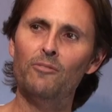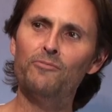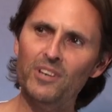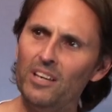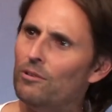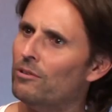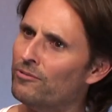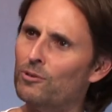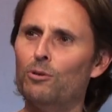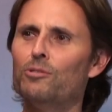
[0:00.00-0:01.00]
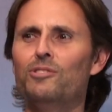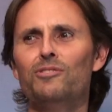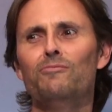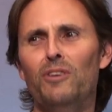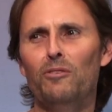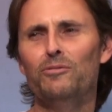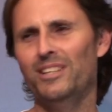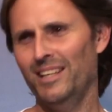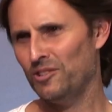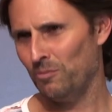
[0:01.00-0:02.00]
Fear, of course, is involved
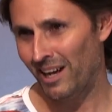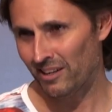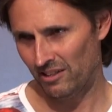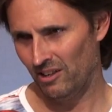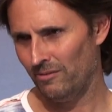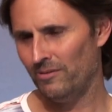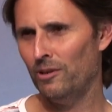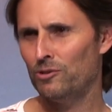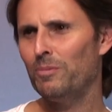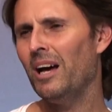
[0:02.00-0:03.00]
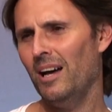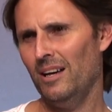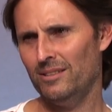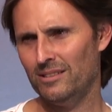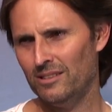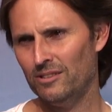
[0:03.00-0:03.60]
in each one of those paths.